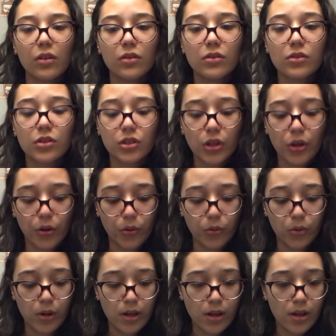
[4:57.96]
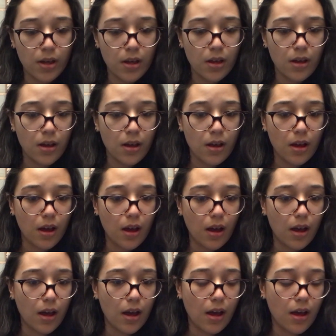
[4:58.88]
So
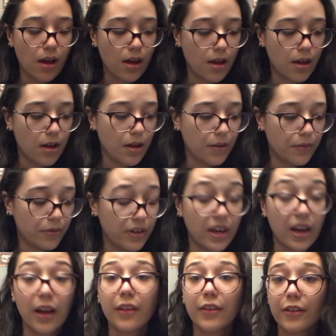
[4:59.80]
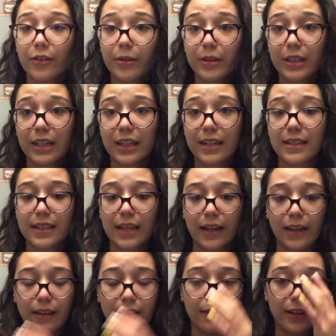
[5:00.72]
The other really
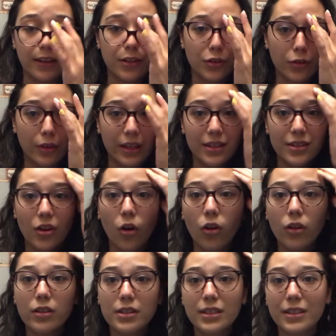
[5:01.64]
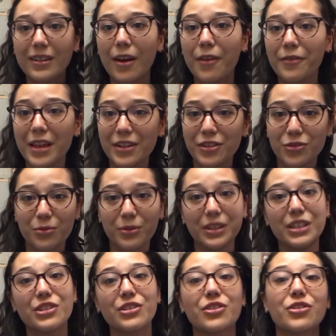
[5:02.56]
exciting thing, so that's all the stuff that's
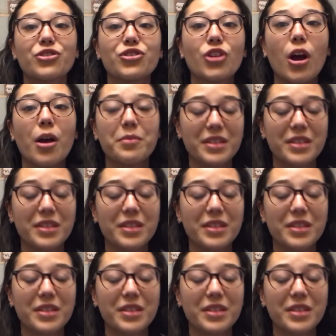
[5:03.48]
released on the shop